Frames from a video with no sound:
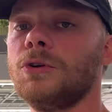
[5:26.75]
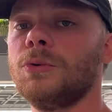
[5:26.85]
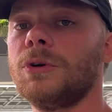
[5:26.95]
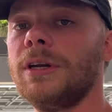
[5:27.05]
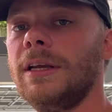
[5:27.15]
you
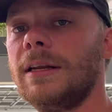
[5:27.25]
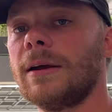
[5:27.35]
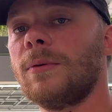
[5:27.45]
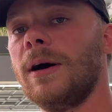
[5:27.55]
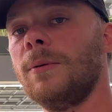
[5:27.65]
would need
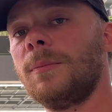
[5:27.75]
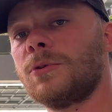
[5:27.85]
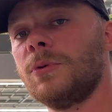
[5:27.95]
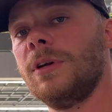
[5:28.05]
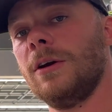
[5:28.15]
around
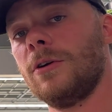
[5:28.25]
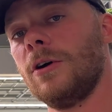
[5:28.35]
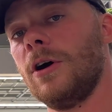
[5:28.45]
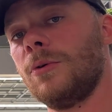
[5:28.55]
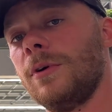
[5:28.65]
between
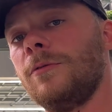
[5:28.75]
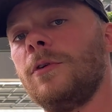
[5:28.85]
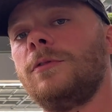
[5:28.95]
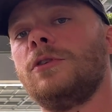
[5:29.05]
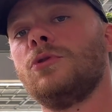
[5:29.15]
150